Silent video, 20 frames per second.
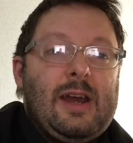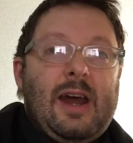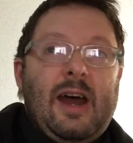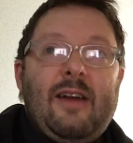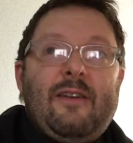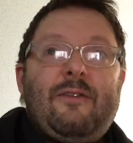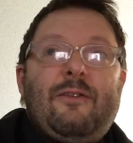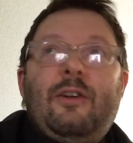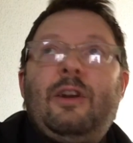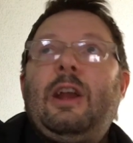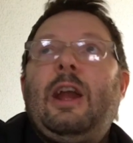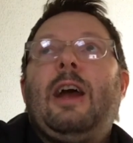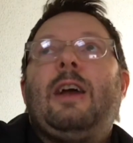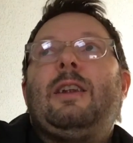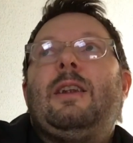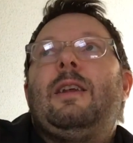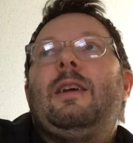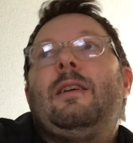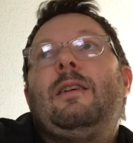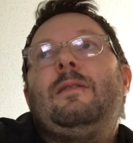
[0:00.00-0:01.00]

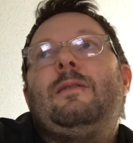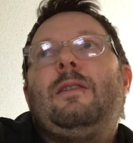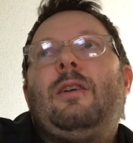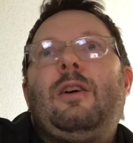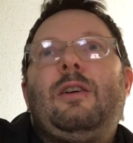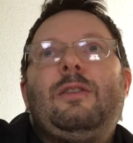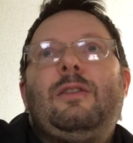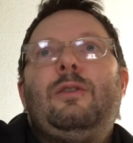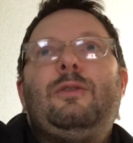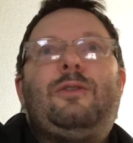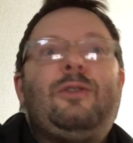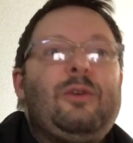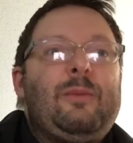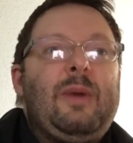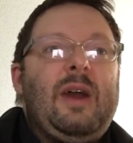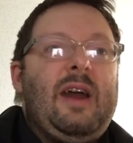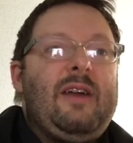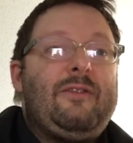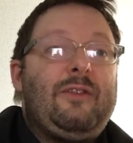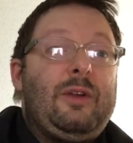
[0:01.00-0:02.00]
on YouTube,
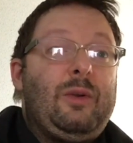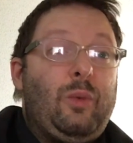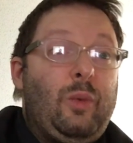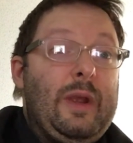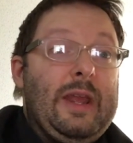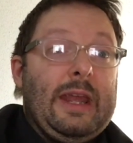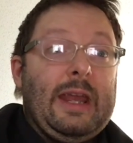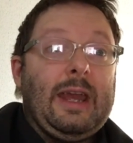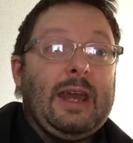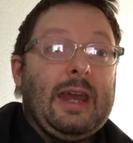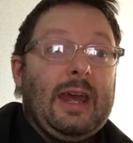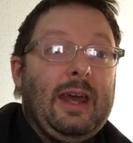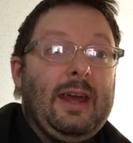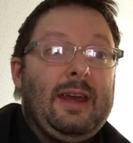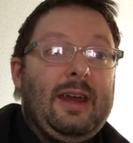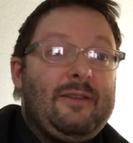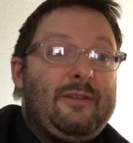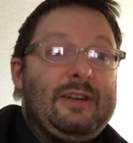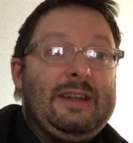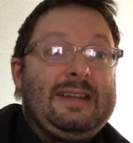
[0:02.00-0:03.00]
every week,
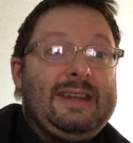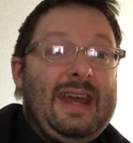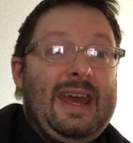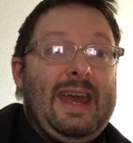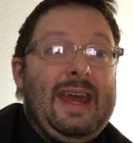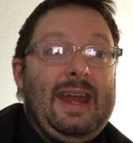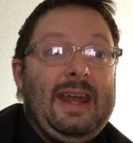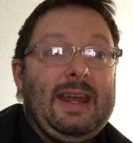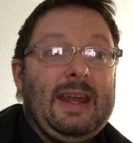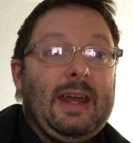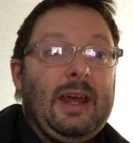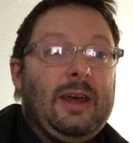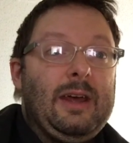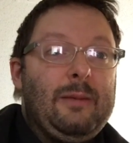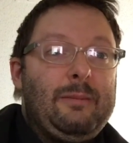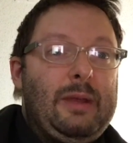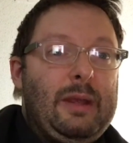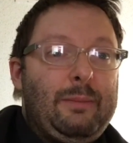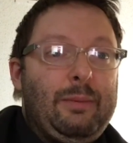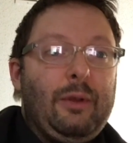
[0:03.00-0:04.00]
every day,
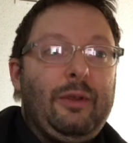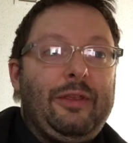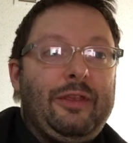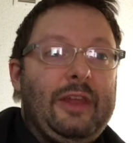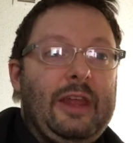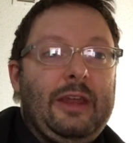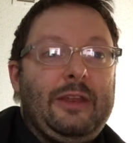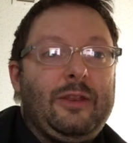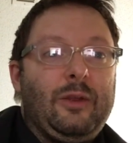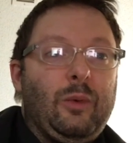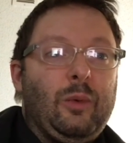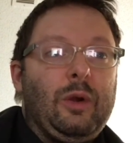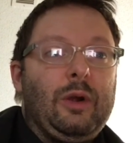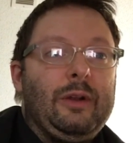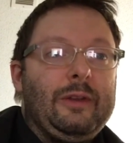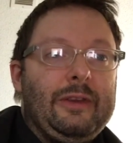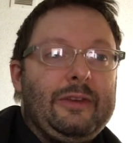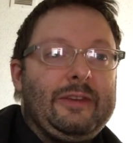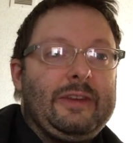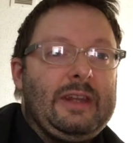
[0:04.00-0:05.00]
people think the
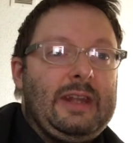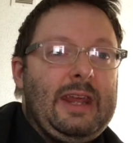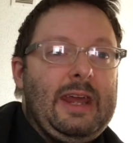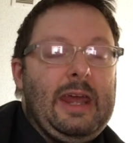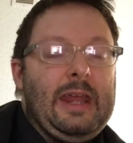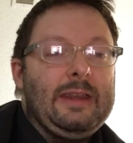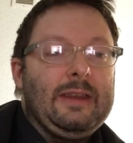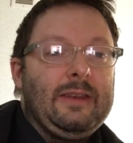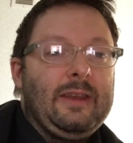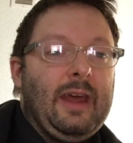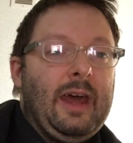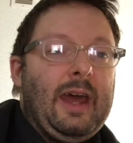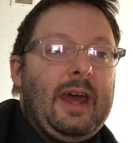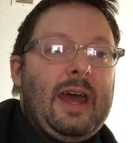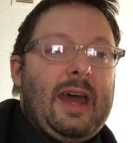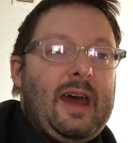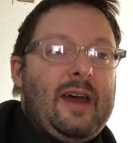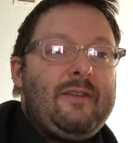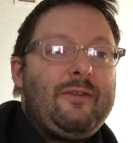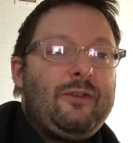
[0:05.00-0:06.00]
world is going to end.
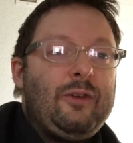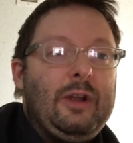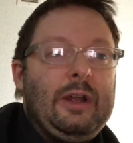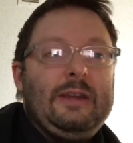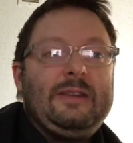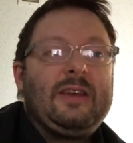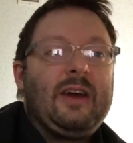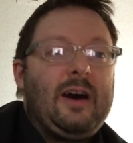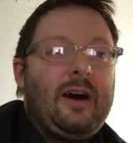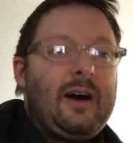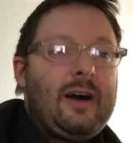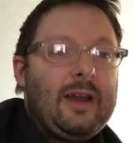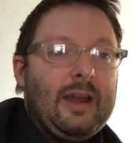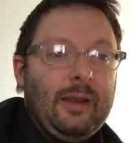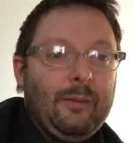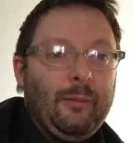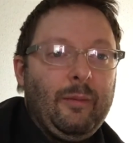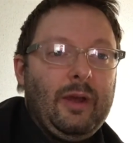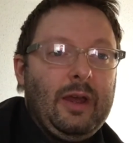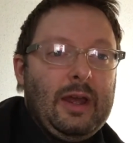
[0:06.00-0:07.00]
Every
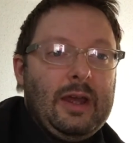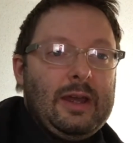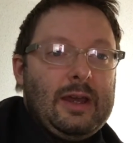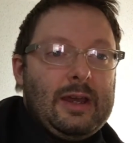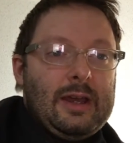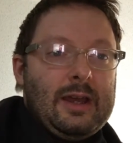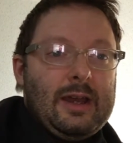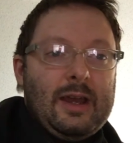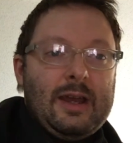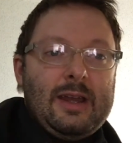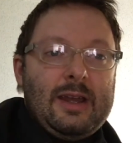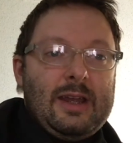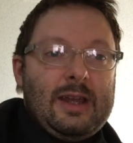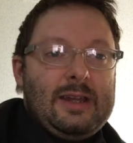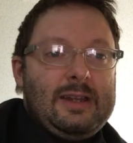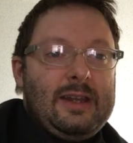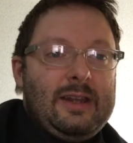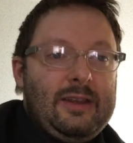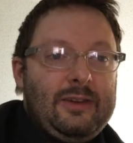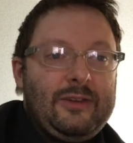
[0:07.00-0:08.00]
time
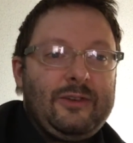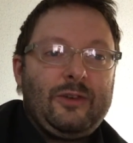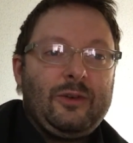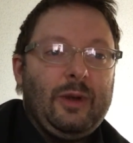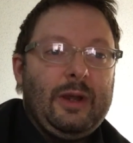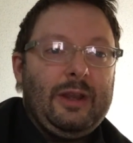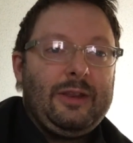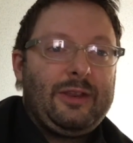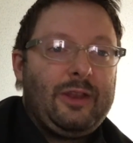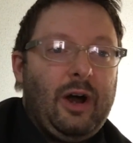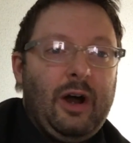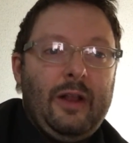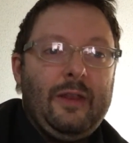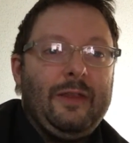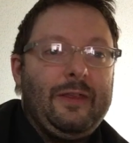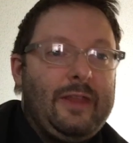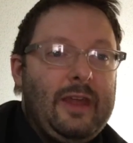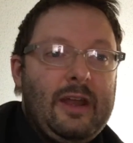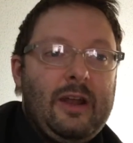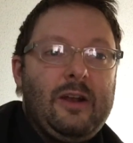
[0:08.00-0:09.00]
in history
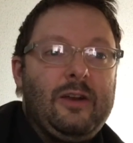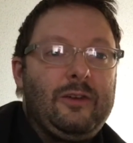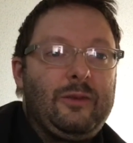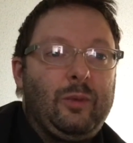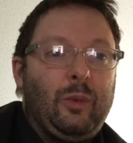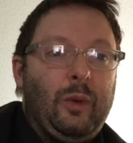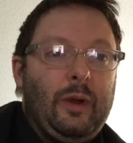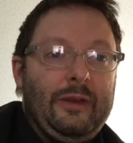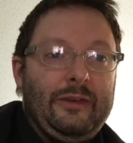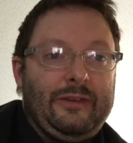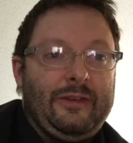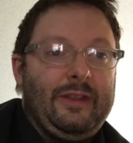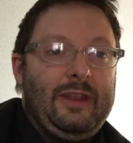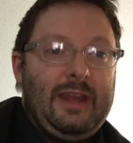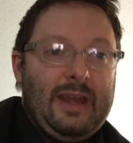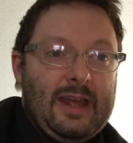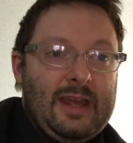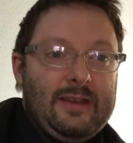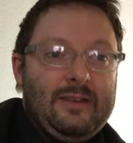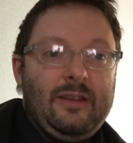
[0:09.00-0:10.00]
thought theirs was
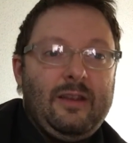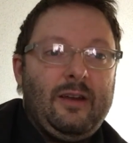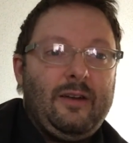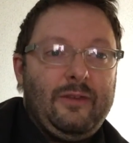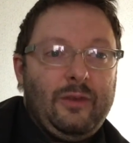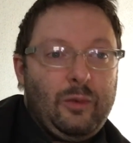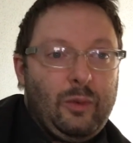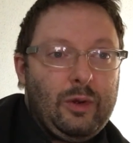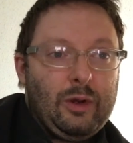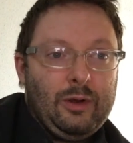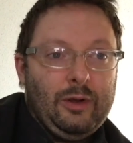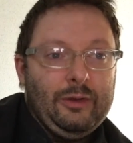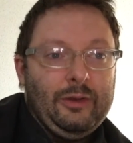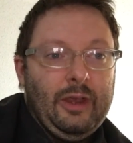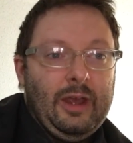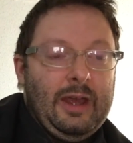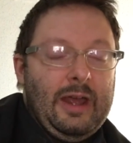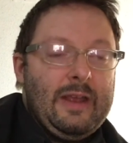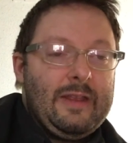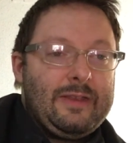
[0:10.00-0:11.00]
the end of the world.
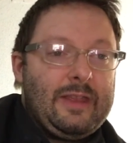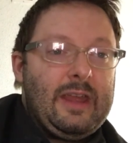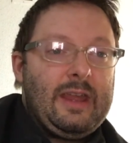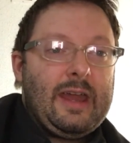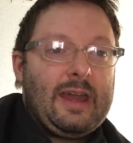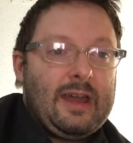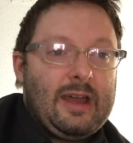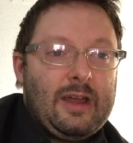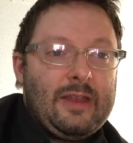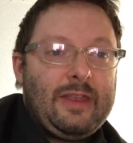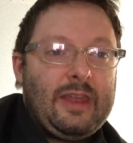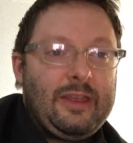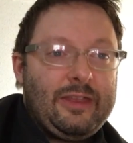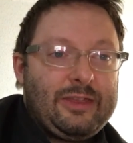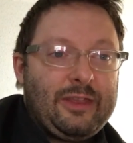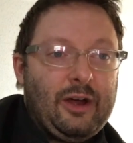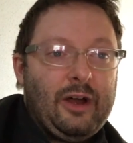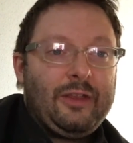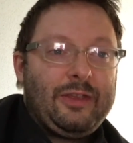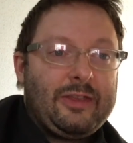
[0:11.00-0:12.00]
They
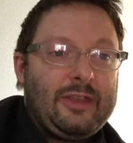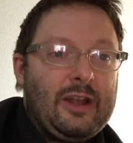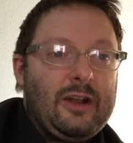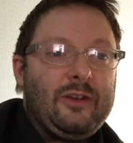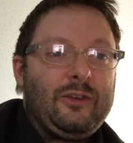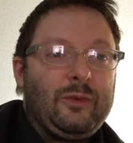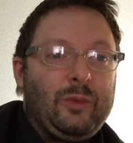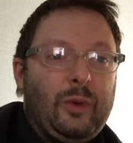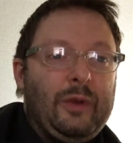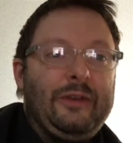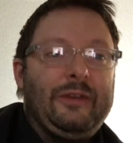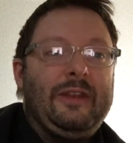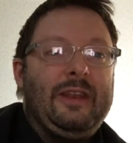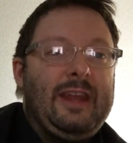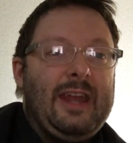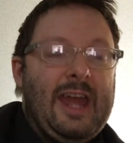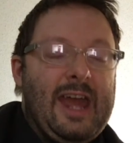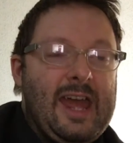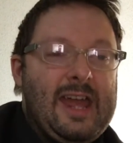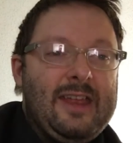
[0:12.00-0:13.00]
thought theirs was
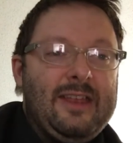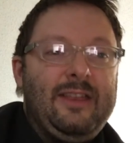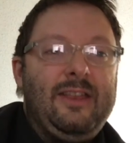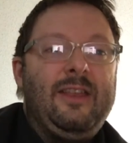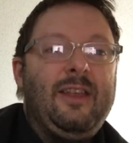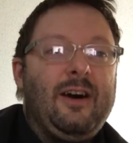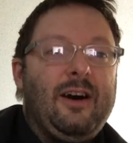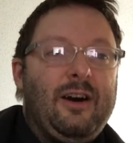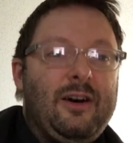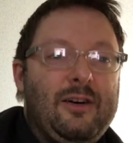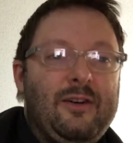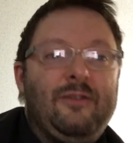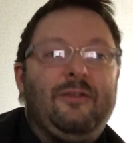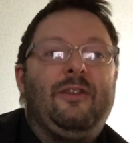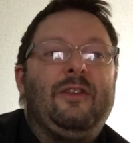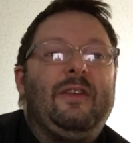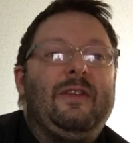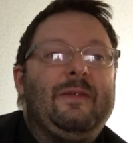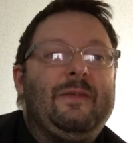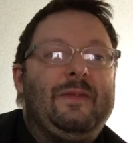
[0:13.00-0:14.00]
the end of
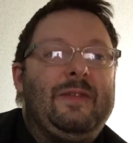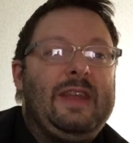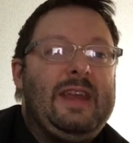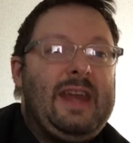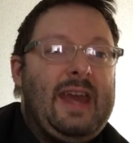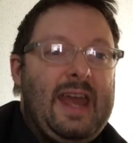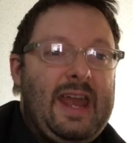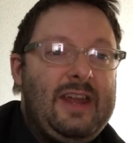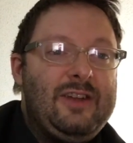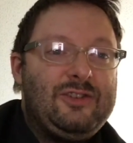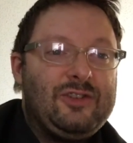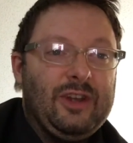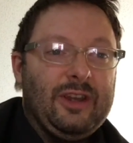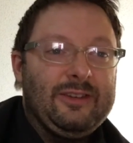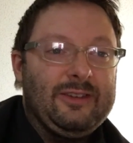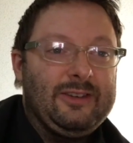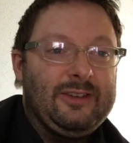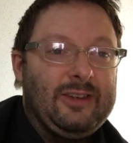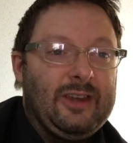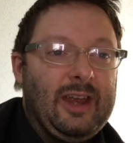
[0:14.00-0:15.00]
the
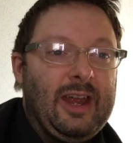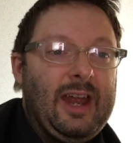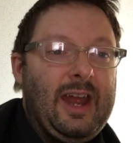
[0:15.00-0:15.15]
ages,